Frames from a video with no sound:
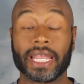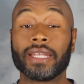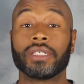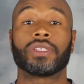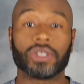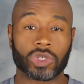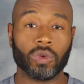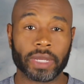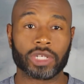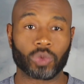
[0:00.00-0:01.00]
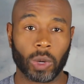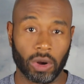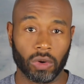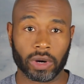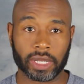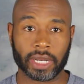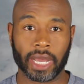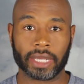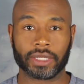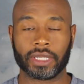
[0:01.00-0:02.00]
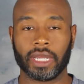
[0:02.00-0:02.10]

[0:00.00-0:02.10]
that is, assuming it's well organized,